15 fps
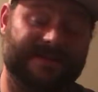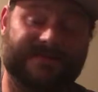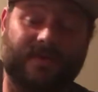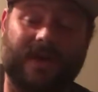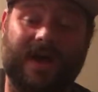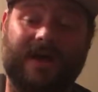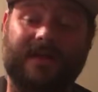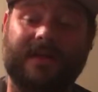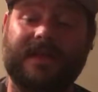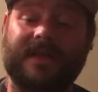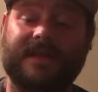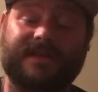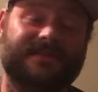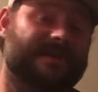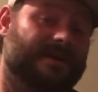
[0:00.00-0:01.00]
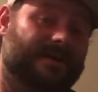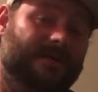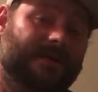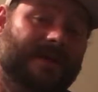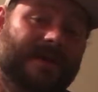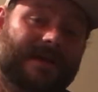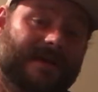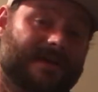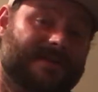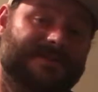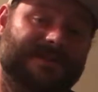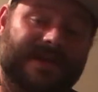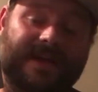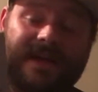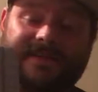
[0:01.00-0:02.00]
as well. So
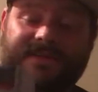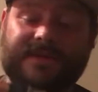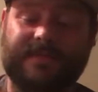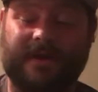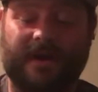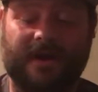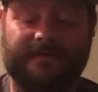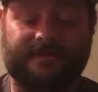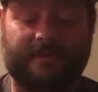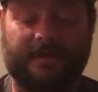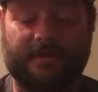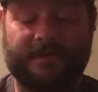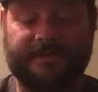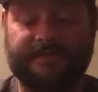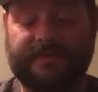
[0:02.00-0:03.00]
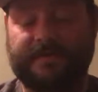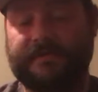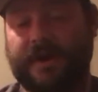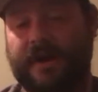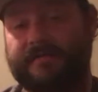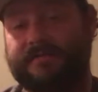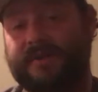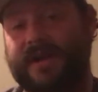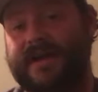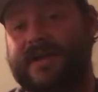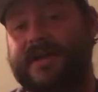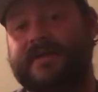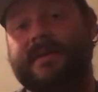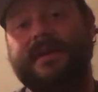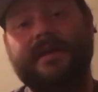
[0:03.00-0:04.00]
check out Super Off-Road if you've not played
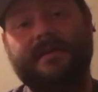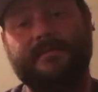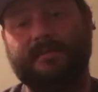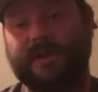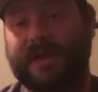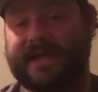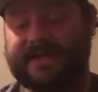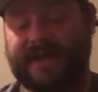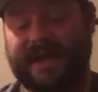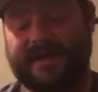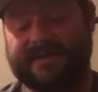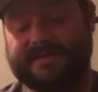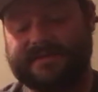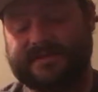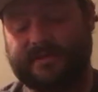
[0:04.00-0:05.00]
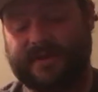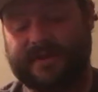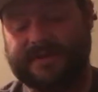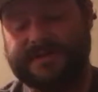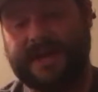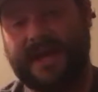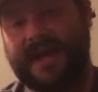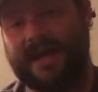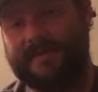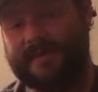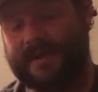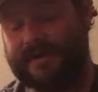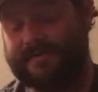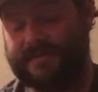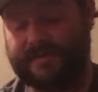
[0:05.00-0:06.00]
it. Played that Switch game
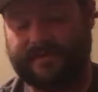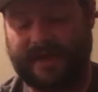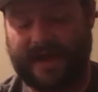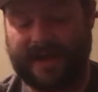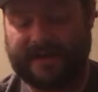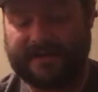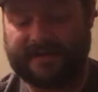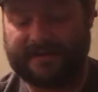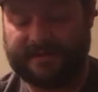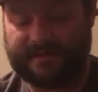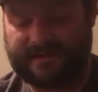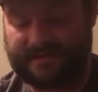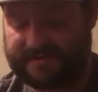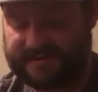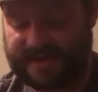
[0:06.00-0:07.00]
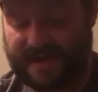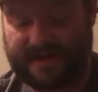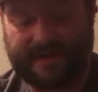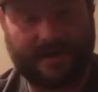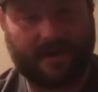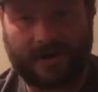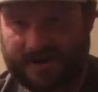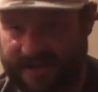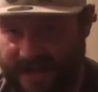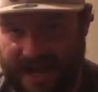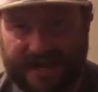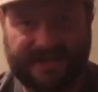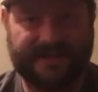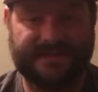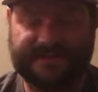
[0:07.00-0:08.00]
if you like those kind of
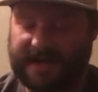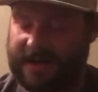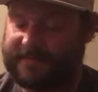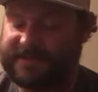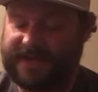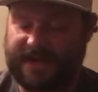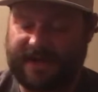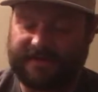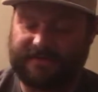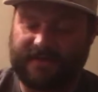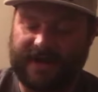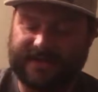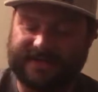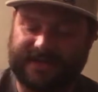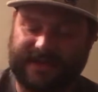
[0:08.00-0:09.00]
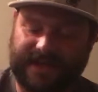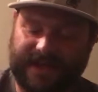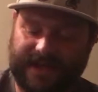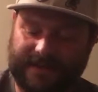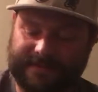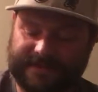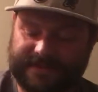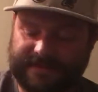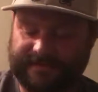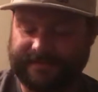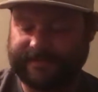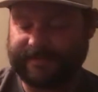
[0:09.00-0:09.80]
arcadey top-down racing games.